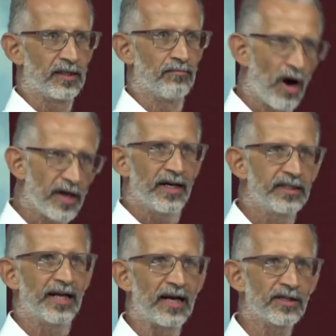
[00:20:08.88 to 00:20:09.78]
more than
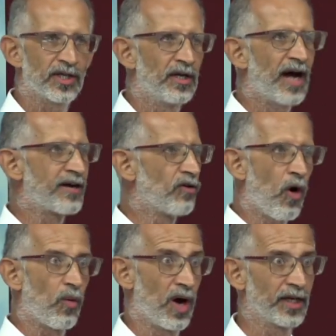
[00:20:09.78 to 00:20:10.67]
anything else. And the
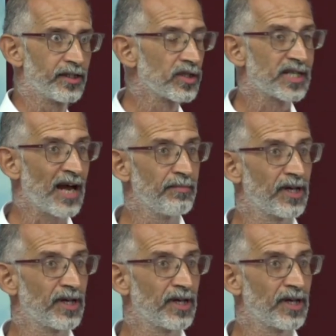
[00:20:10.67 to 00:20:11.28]
whole world knows that,